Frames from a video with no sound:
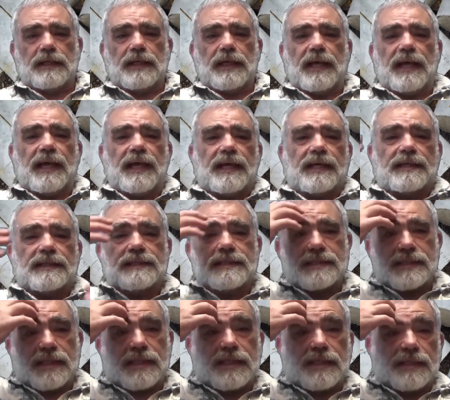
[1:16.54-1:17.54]
And
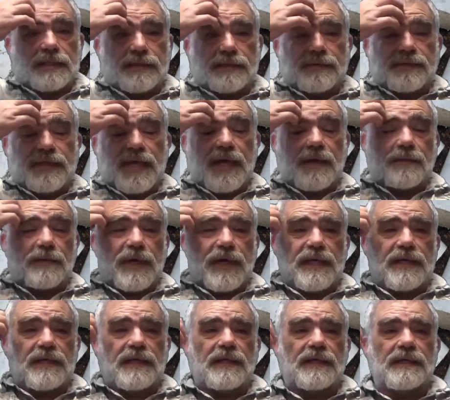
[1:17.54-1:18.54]
that
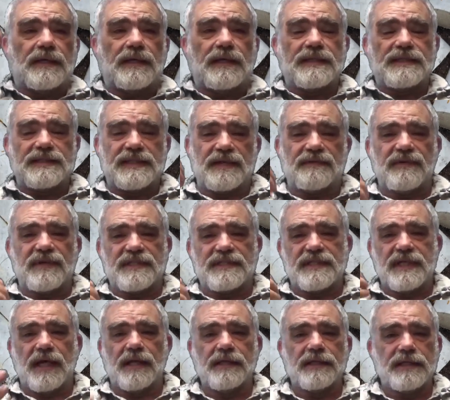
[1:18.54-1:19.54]
way, instead of us
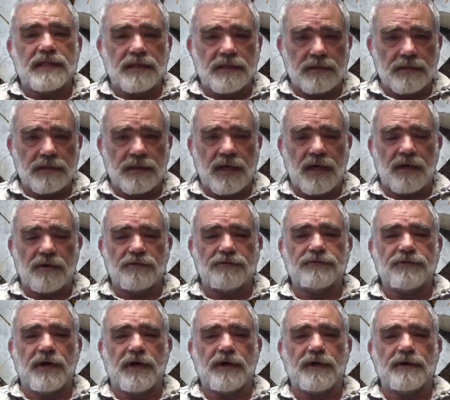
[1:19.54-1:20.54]
telling you how
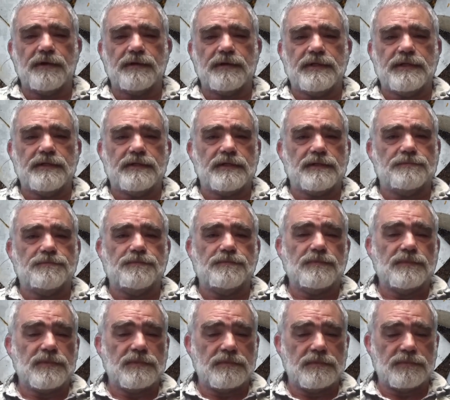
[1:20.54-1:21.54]
far you could
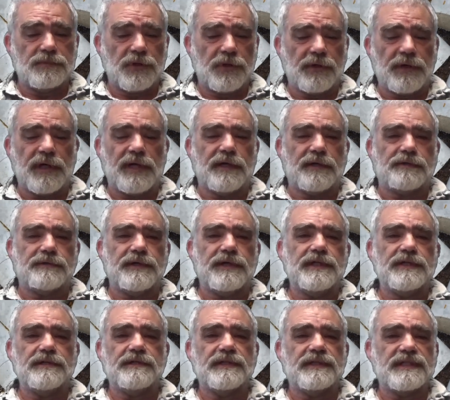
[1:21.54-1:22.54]
pour
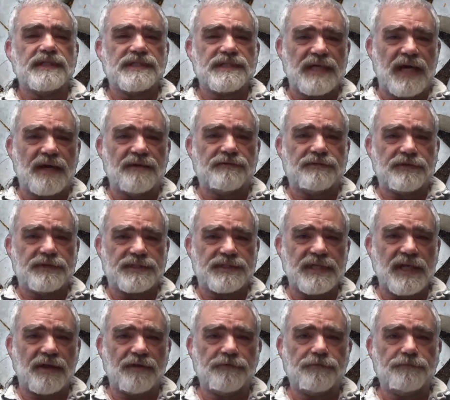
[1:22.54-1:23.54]
aircrete, you could decide for
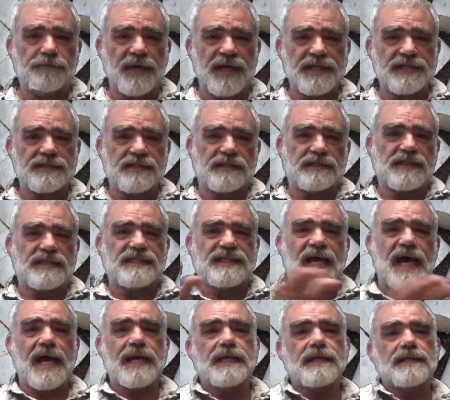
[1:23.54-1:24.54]
yourself based on the
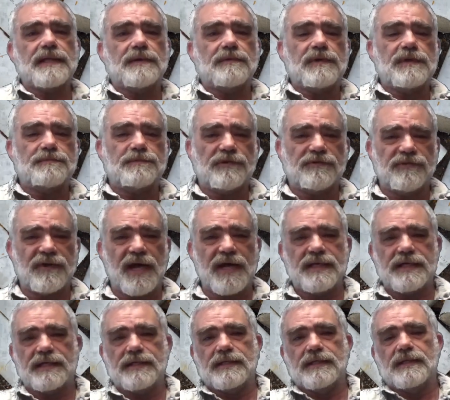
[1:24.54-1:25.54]
data that we
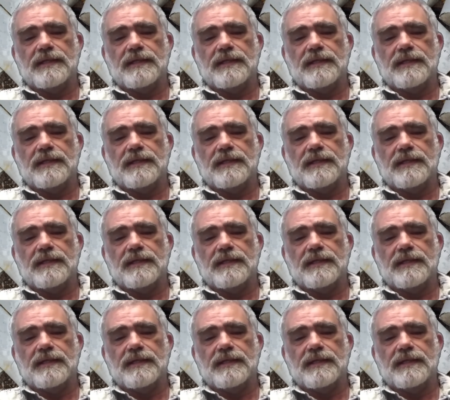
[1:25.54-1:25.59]
provided.